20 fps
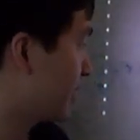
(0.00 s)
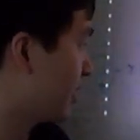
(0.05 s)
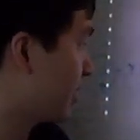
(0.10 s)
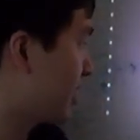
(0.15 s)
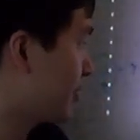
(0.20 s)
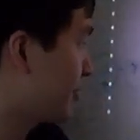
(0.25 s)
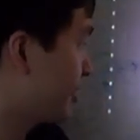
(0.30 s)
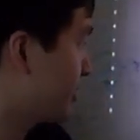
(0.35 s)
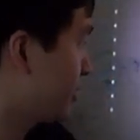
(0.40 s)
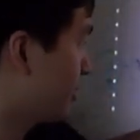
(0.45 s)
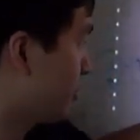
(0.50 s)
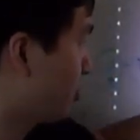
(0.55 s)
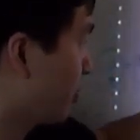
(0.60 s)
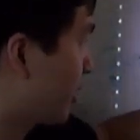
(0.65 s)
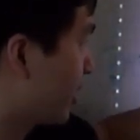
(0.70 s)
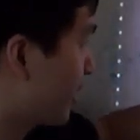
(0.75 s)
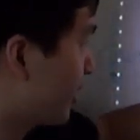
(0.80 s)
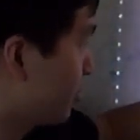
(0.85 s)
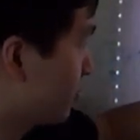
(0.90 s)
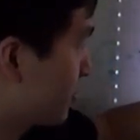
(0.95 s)
I mean, we
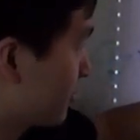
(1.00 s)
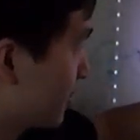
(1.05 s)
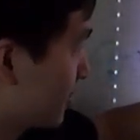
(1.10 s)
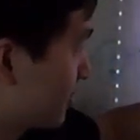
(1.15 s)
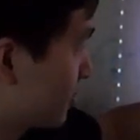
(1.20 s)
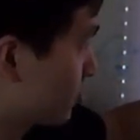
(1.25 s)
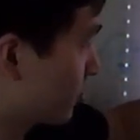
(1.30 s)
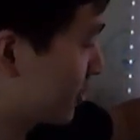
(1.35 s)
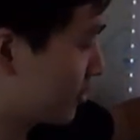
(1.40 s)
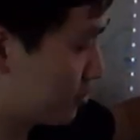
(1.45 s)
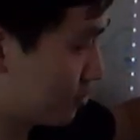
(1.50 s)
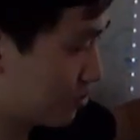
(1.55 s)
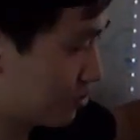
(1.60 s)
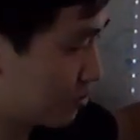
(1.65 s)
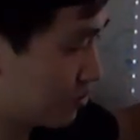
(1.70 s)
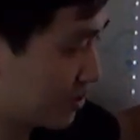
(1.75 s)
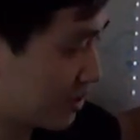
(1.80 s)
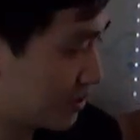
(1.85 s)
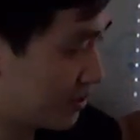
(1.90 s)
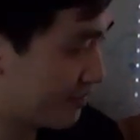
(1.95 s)
can use these three to
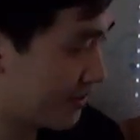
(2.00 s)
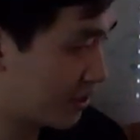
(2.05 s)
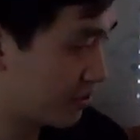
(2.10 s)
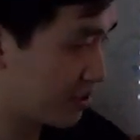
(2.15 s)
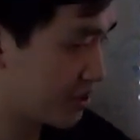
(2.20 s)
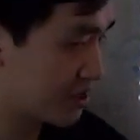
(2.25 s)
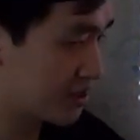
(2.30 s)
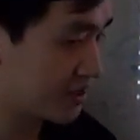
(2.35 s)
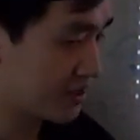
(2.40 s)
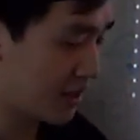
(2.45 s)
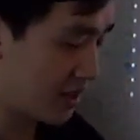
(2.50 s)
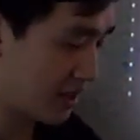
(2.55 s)
do the evaluation